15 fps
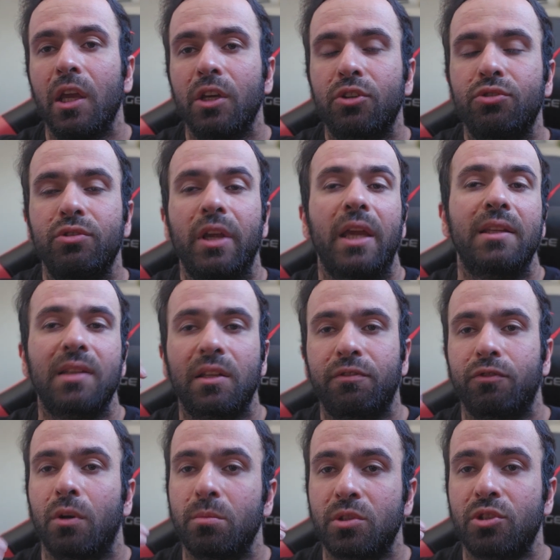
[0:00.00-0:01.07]
created
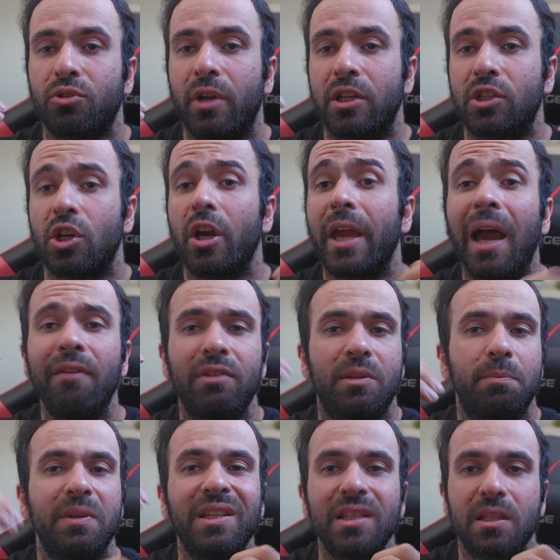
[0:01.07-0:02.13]
from scratch. I have it
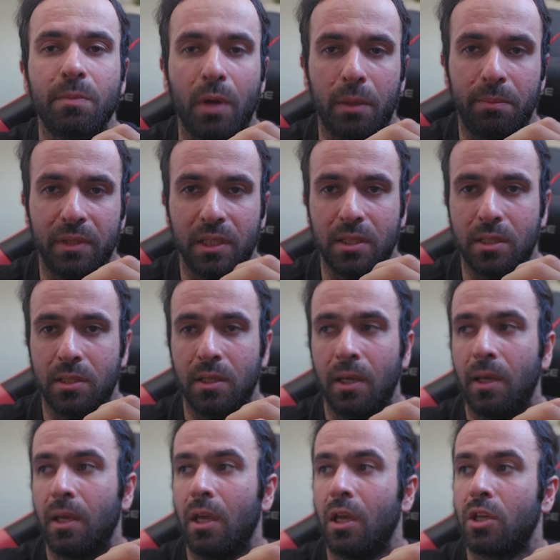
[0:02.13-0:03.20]
piece by piece.
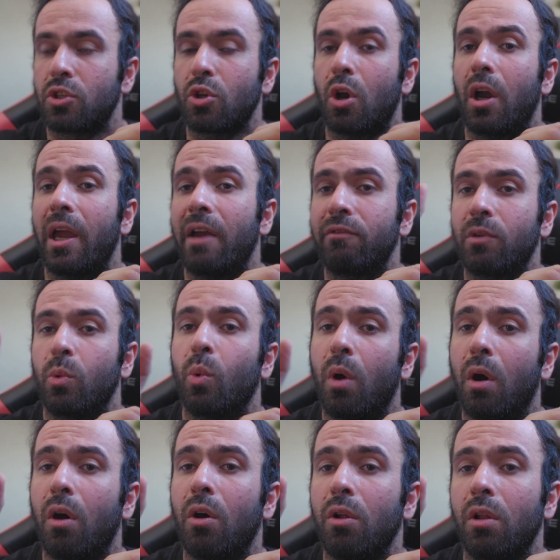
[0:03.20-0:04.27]
So I have the
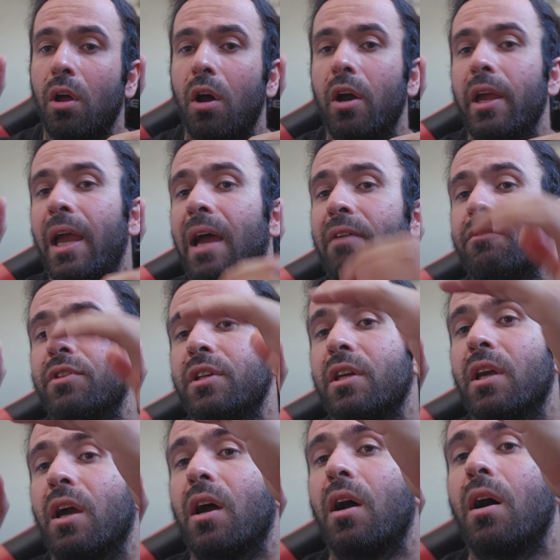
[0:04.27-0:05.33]
wall, I have
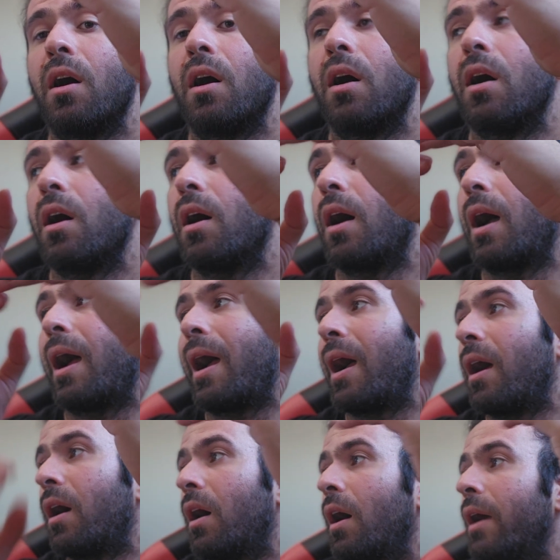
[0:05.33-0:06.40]
the
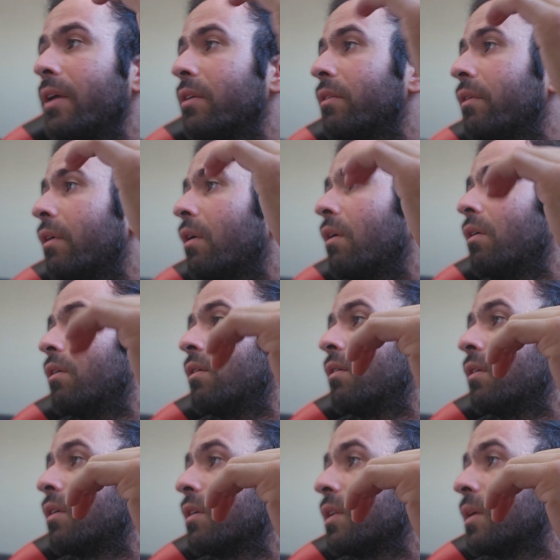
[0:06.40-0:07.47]
I don't know,
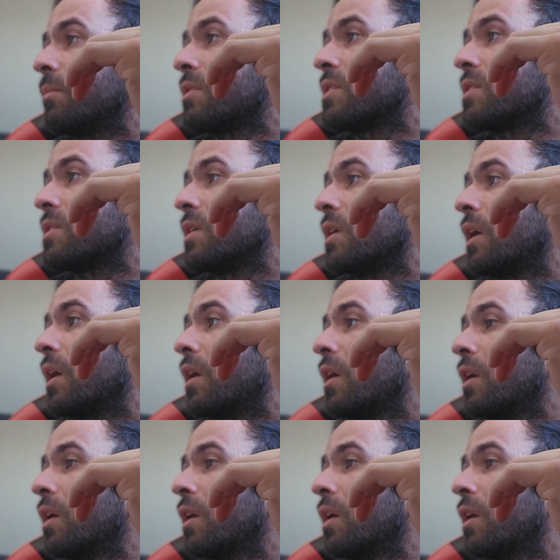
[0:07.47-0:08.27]
let me see.